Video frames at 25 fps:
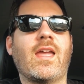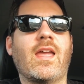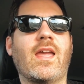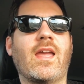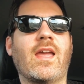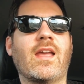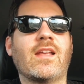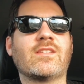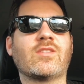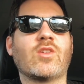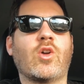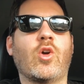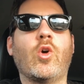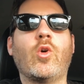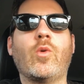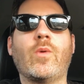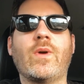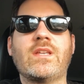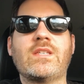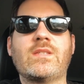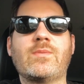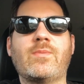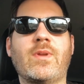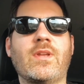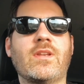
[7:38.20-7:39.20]
has
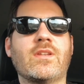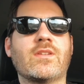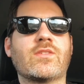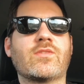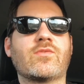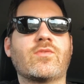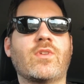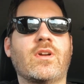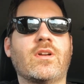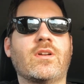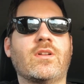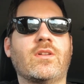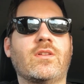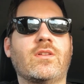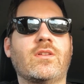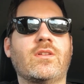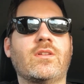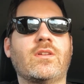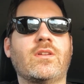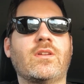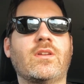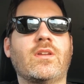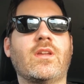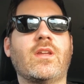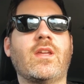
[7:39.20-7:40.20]
always been a struggle,
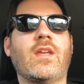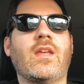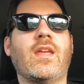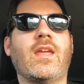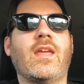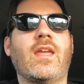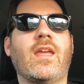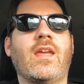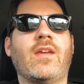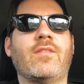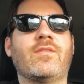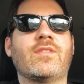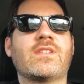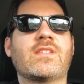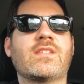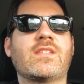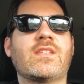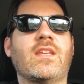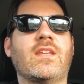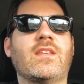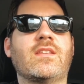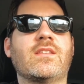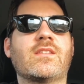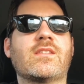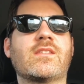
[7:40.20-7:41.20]
ever
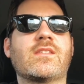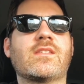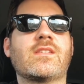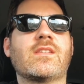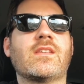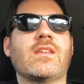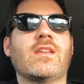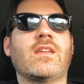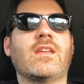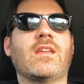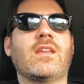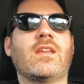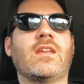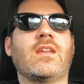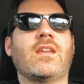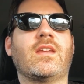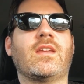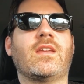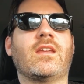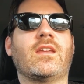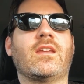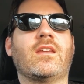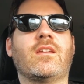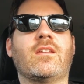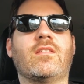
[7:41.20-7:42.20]
since
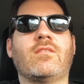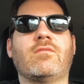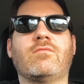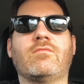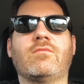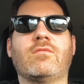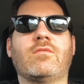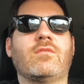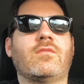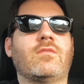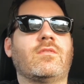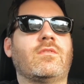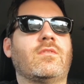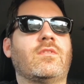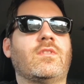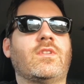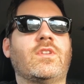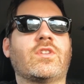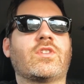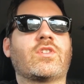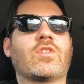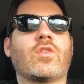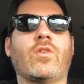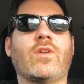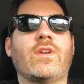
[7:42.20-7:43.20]
the
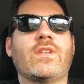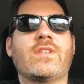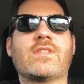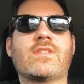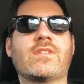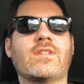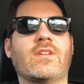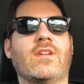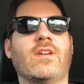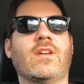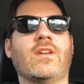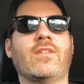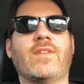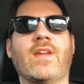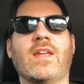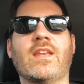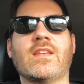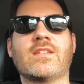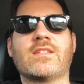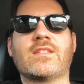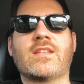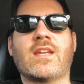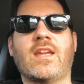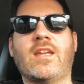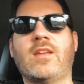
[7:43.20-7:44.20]
choice of
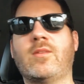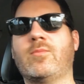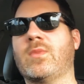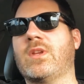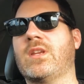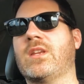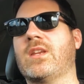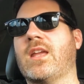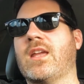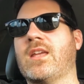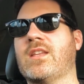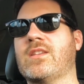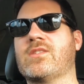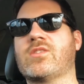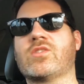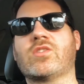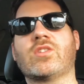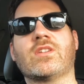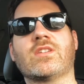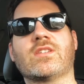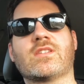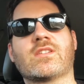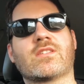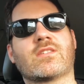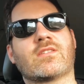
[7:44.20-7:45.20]
entertainment has
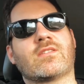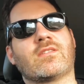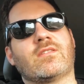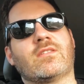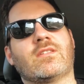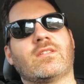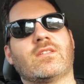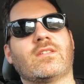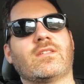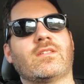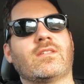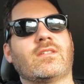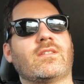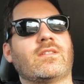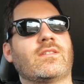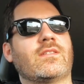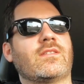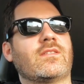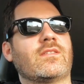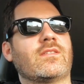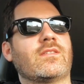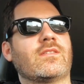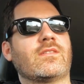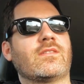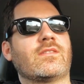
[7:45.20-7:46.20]
just
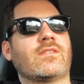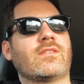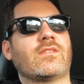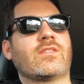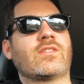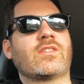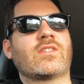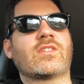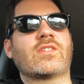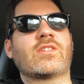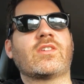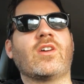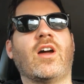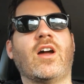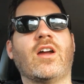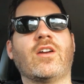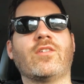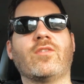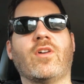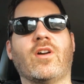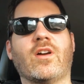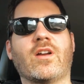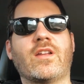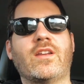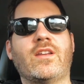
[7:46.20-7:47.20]

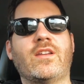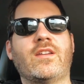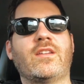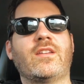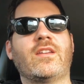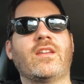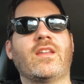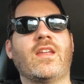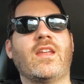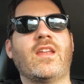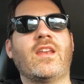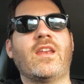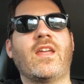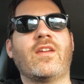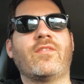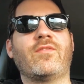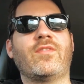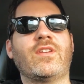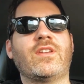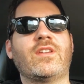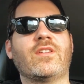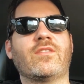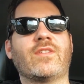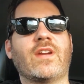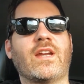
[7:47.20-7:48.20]
skyrocketed in
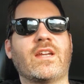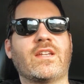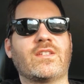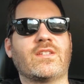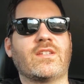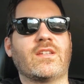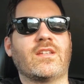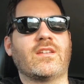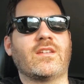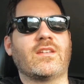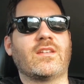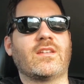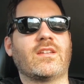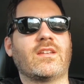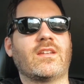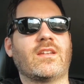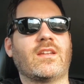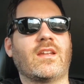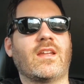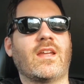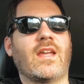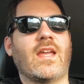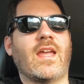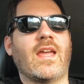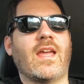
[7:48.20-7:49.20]
every direction.
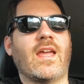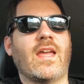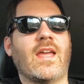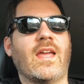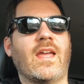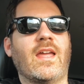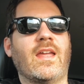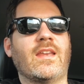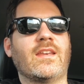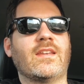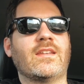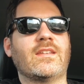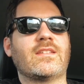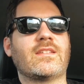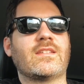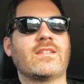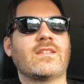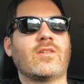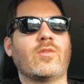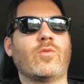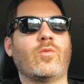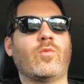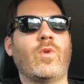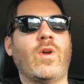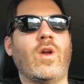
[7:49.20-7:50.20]
And
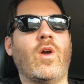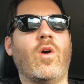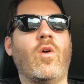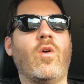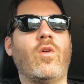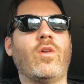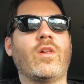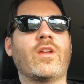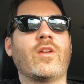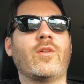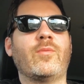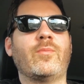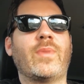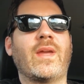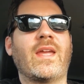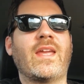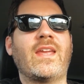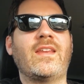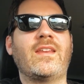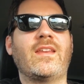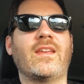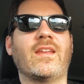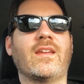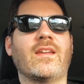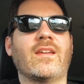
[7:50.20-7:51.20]
we're all
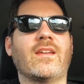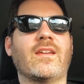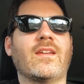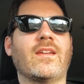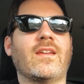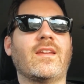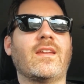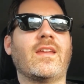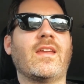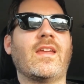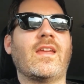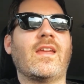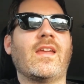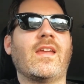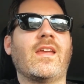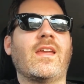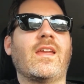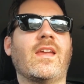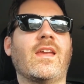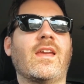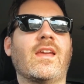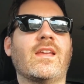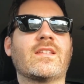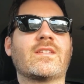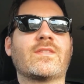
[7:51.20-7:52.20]
competing
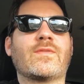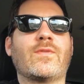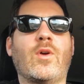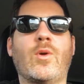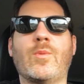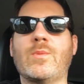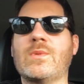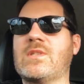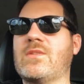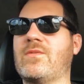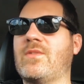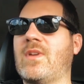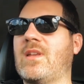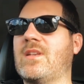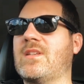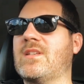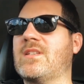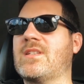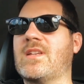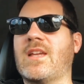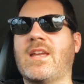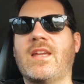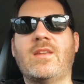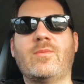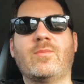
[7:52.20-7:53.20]
as forms of
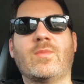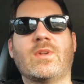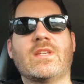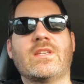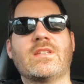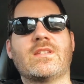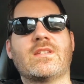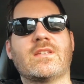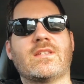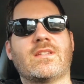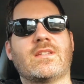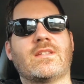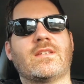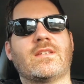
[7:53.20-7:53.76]
entertainment